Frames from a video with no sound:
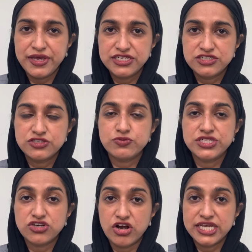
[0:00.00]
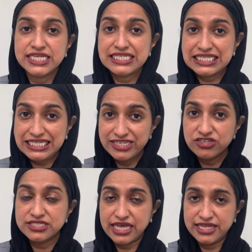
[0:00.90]
patients, we target
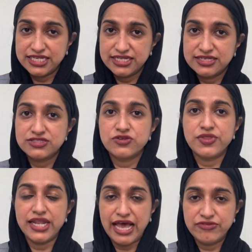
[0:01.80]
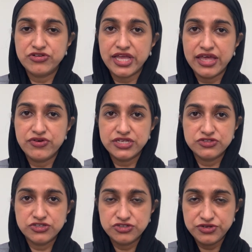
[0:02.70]
nearsightedness so that after cataract
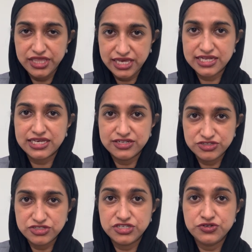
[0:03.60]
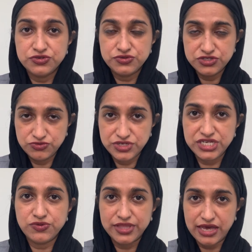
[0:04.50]
surgery, they can continue to
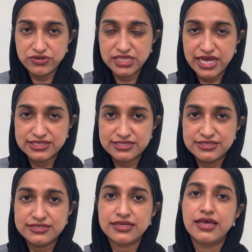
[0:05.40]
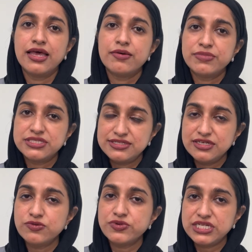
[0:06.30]
read without glasses, but
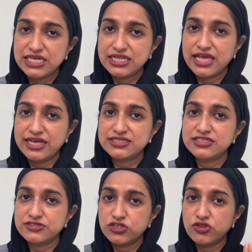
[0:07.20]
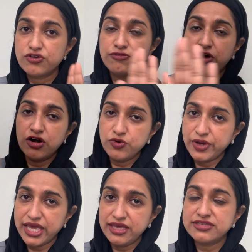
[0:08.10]
still would need glasses to look far
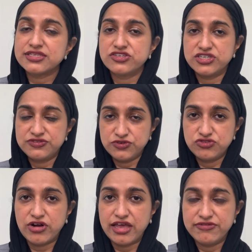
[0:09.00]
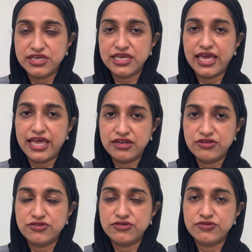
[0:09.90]
away, such as for driving
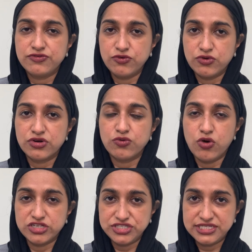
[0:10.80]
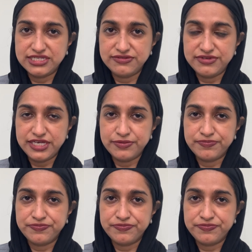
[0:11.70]
and for watching TV.